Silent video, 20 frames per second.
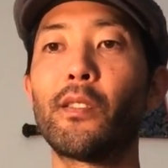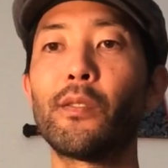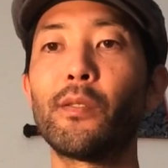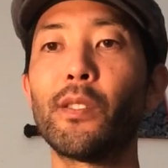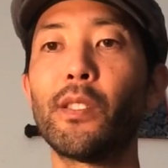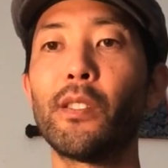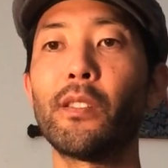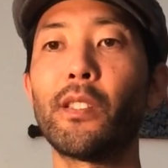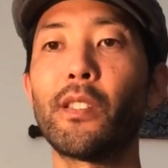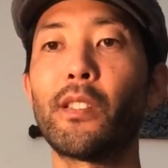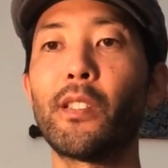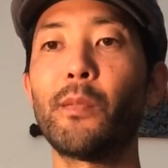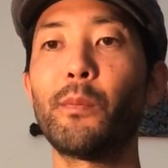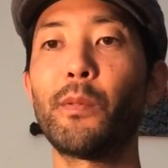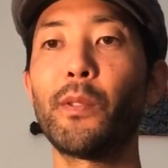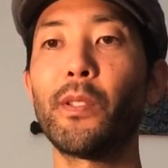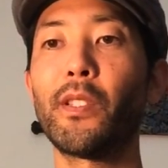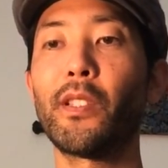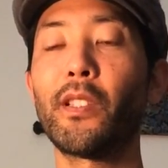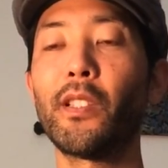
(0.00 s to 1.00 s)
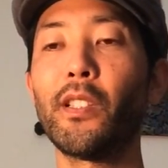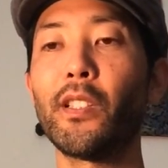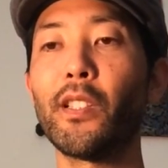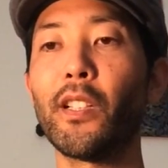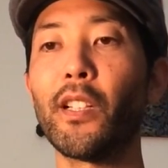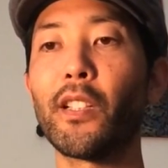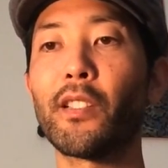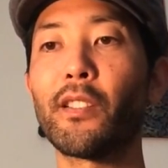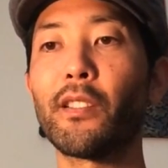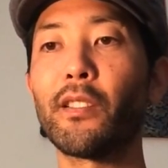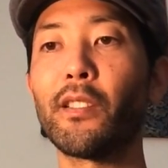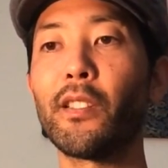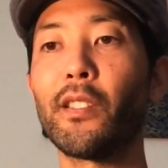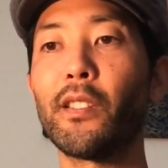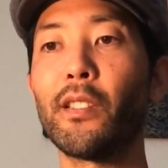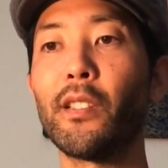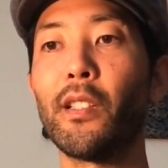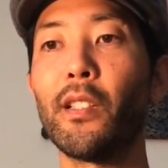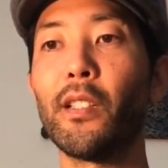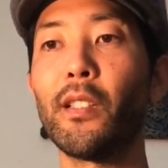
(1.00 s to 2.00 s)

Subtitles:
Well, I did pretty good actually.